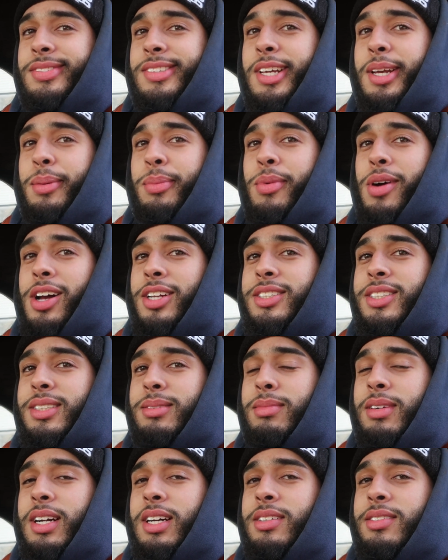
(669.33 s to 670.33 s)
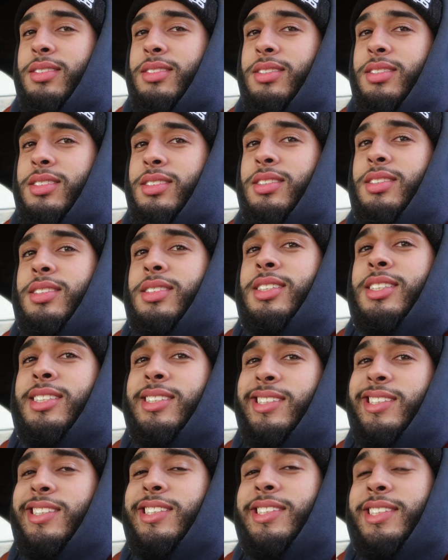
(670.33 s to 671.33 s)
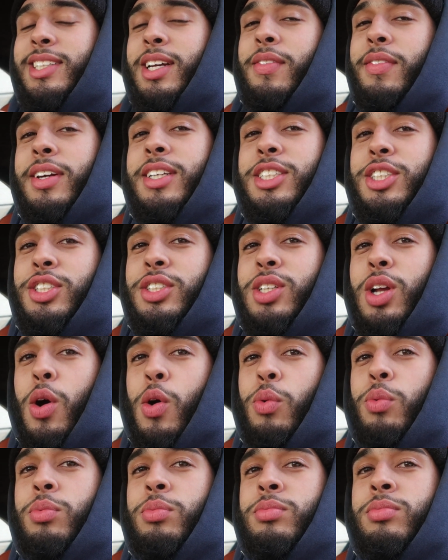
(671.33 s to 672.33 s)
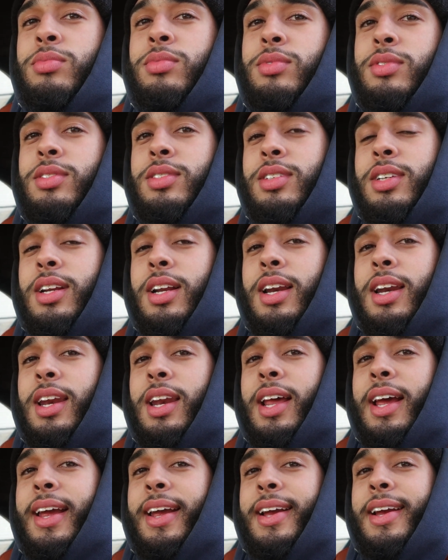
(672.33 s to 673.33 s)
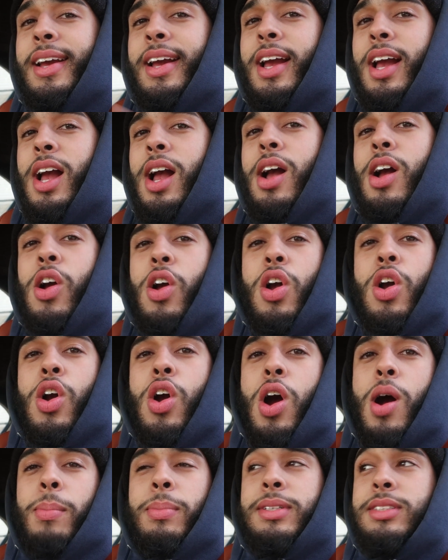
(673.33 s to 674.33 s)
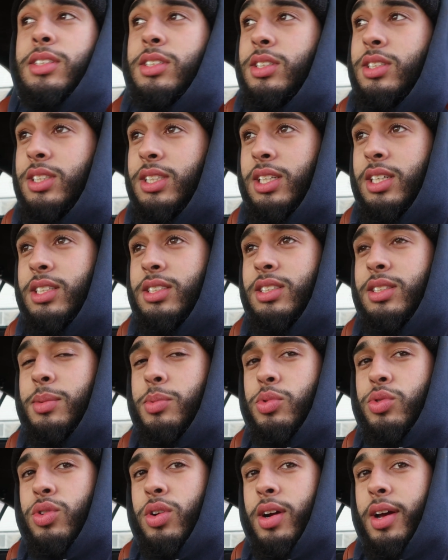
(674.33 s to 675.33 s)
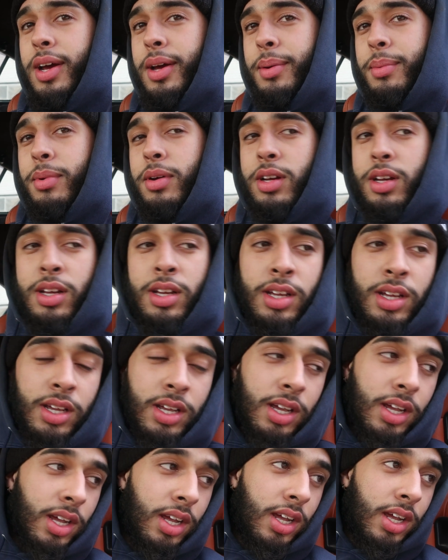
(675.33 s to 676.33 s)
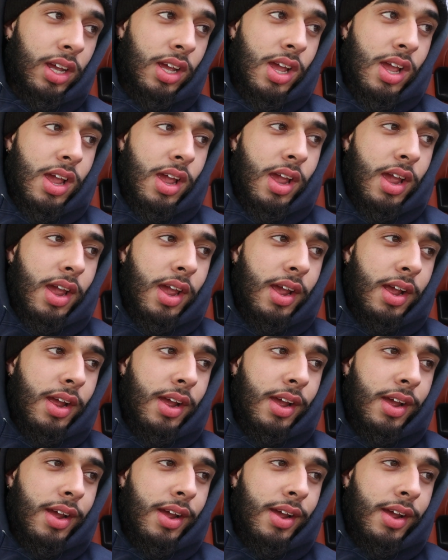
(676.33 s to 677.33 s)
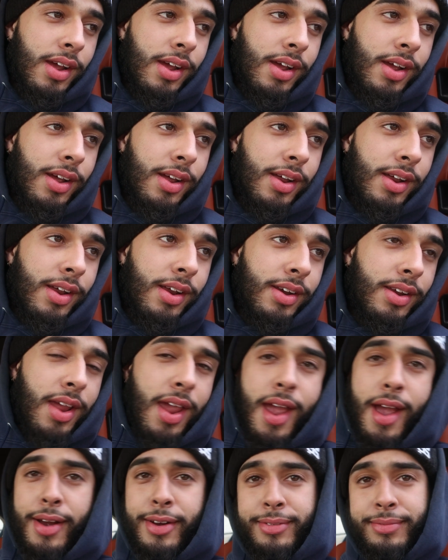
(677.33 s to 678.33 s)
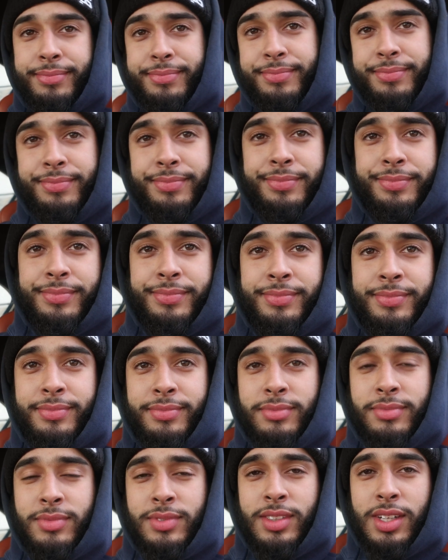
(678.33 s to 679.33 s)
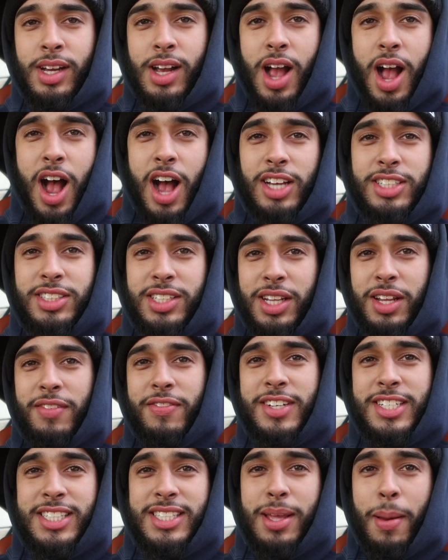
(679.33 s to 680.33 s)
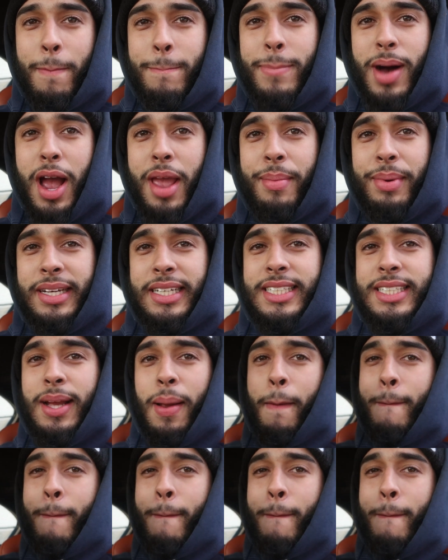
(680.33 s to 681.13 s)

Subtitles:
Keep watching, bro. You already know. Like, comment, and subscribe. And yeah. Hasta la vista, baby.